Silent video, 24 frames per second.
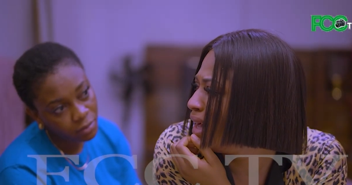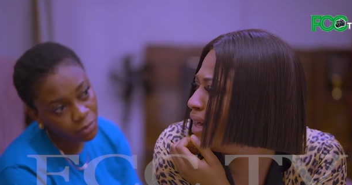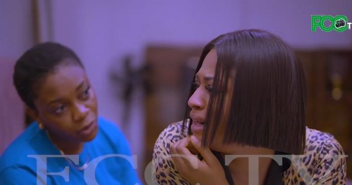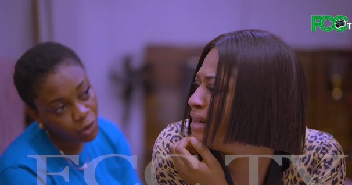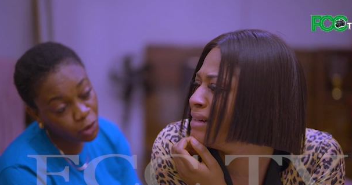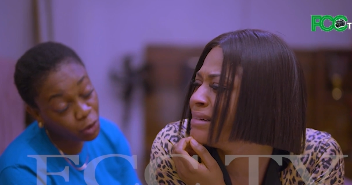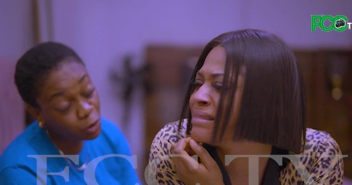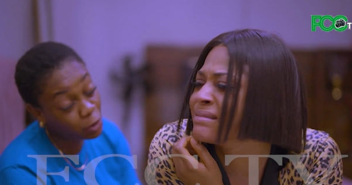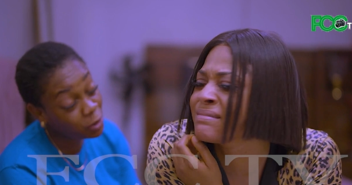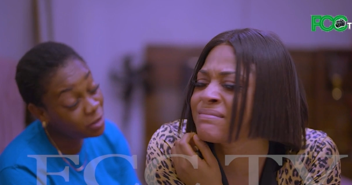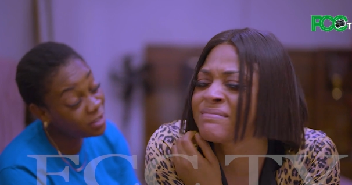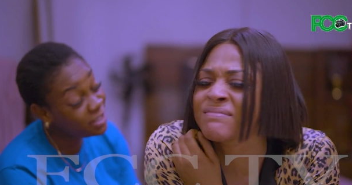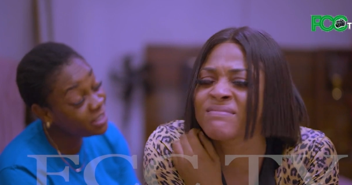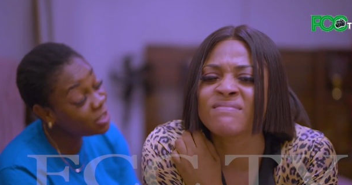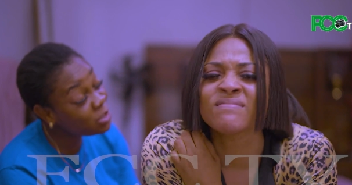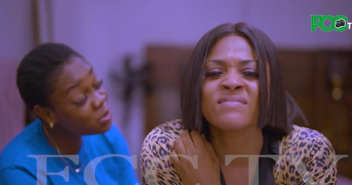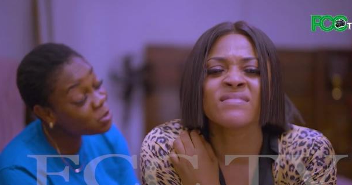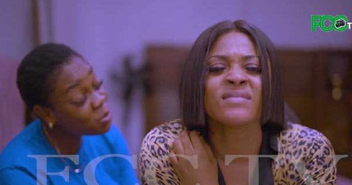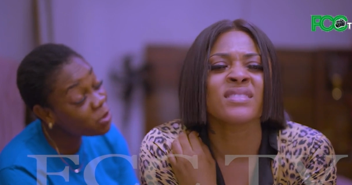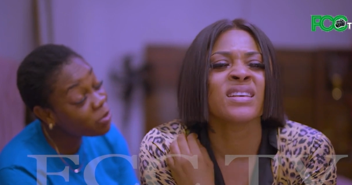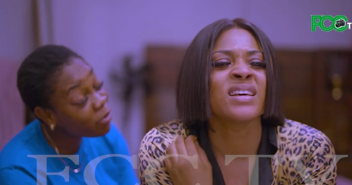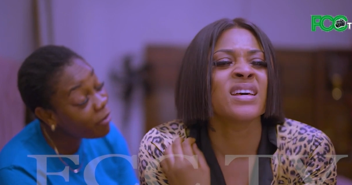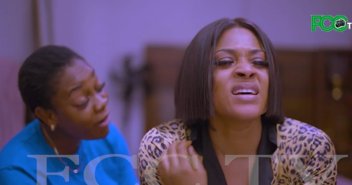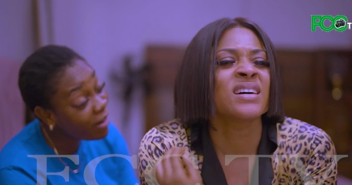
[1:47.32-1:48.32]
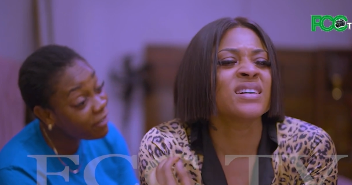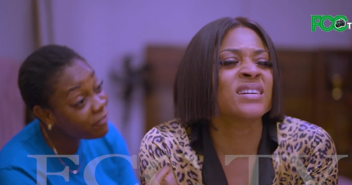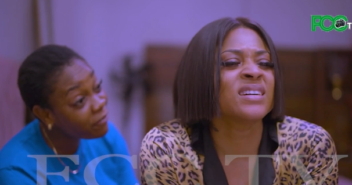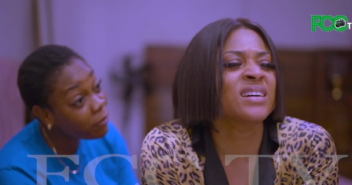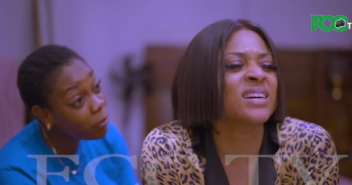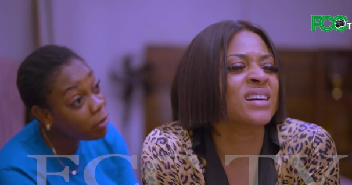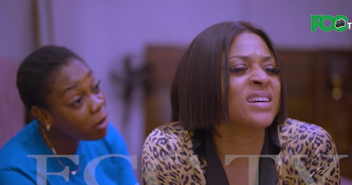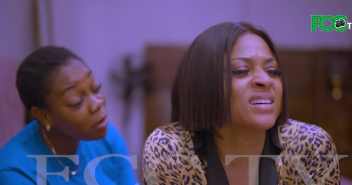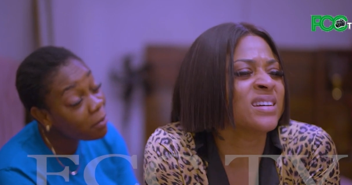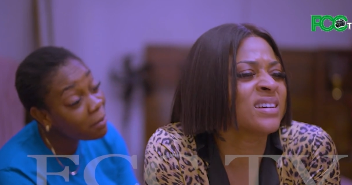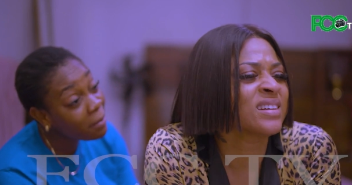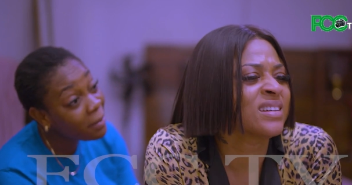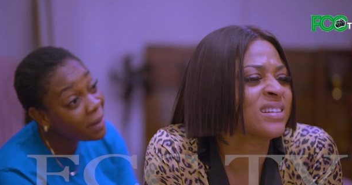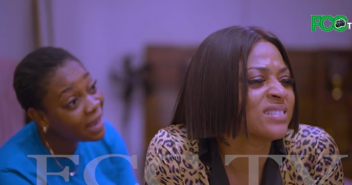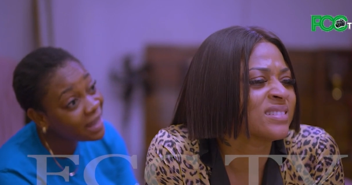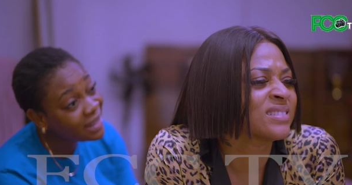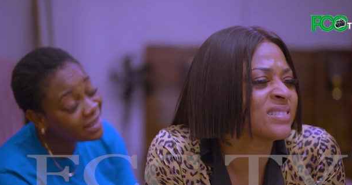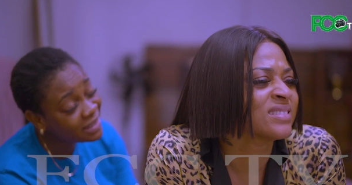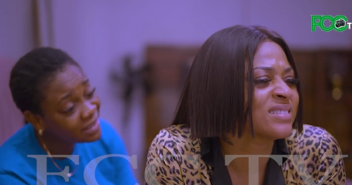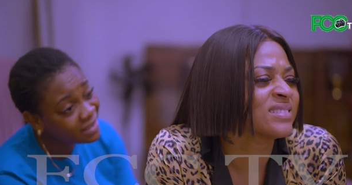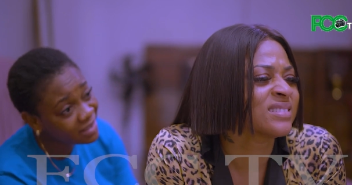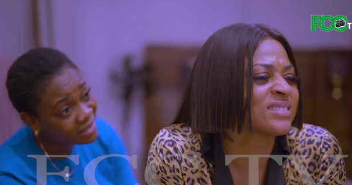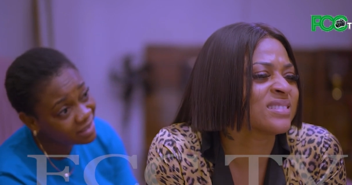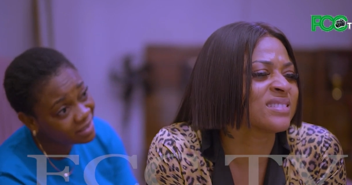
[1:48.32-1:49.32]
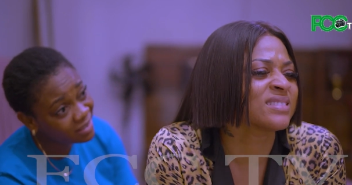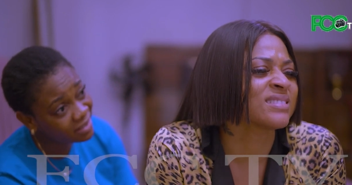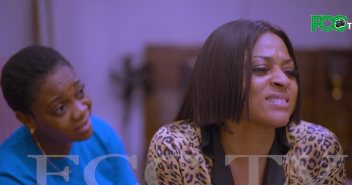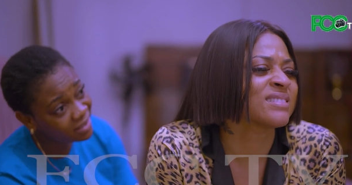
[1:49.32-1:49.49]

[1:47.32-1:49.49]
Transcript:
Speaker 1: you don't need to cry for a man.